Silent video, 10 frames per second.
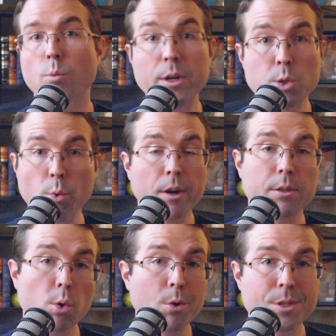Which work
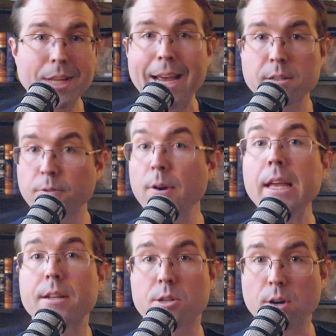towards
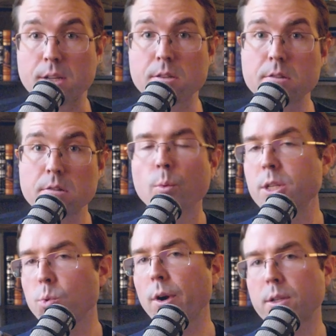tax-free interest?
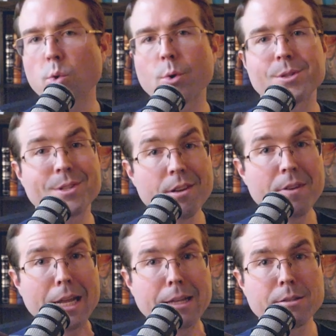Which work towards
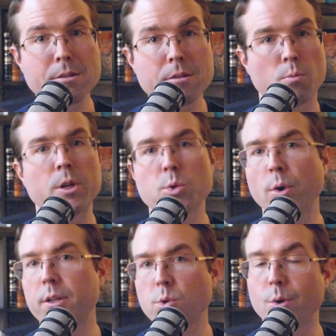dividends? Which
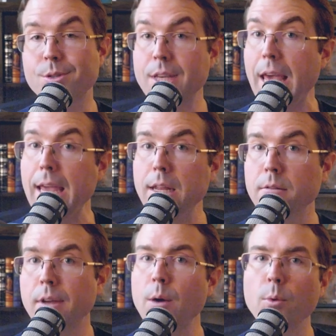work towards
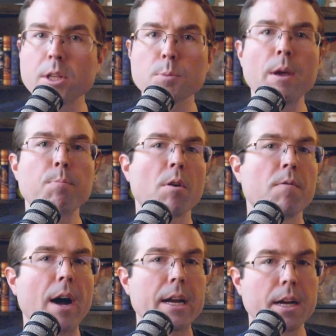gain? And which may
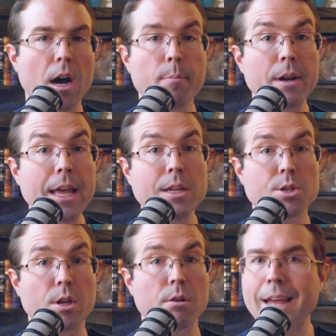provide a
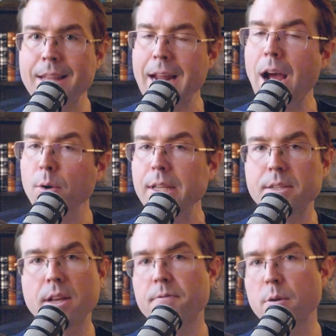combination? And then how are these
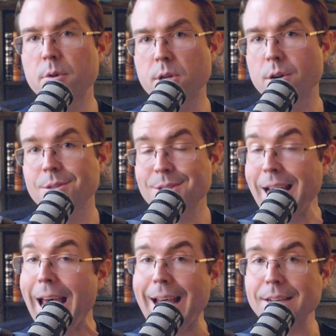different returns
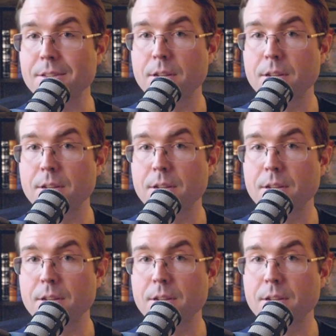taxed,